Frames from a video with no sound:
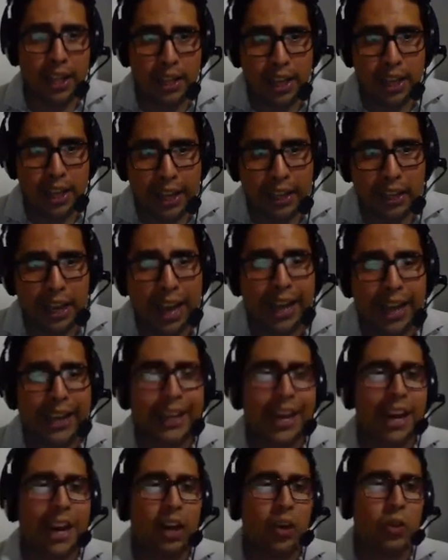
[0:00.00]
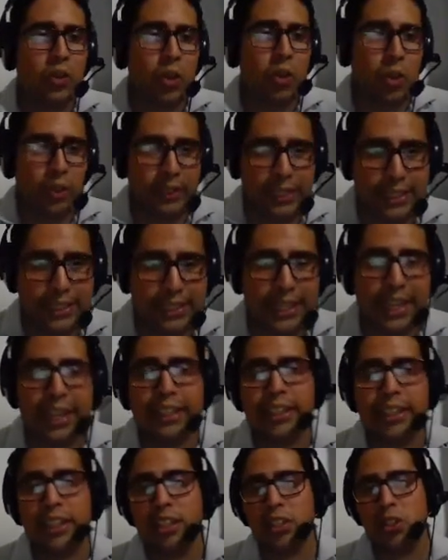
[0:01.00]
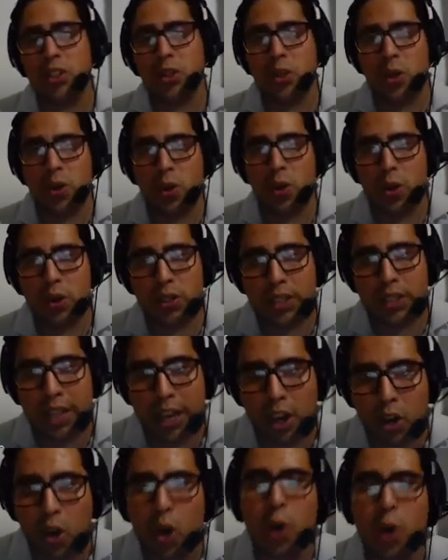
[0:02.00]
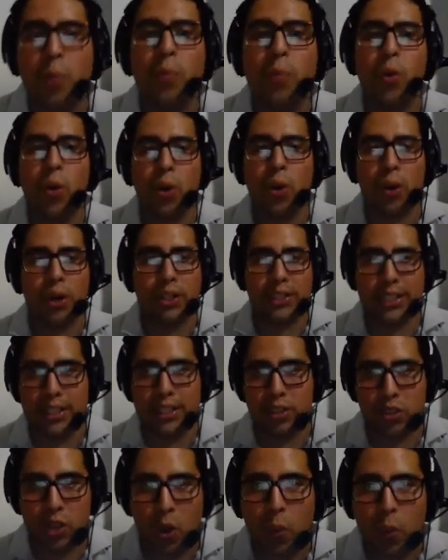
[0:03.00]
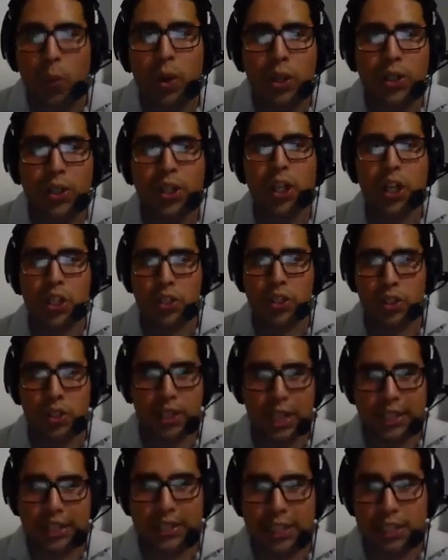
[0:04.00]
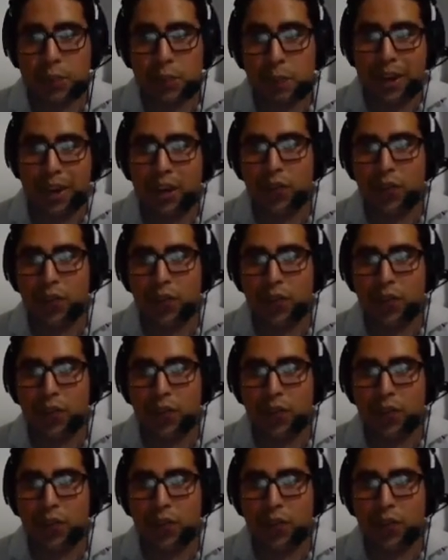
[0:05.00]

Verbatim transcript: I, I count all the signatures and homeworks and so on. So that that's part of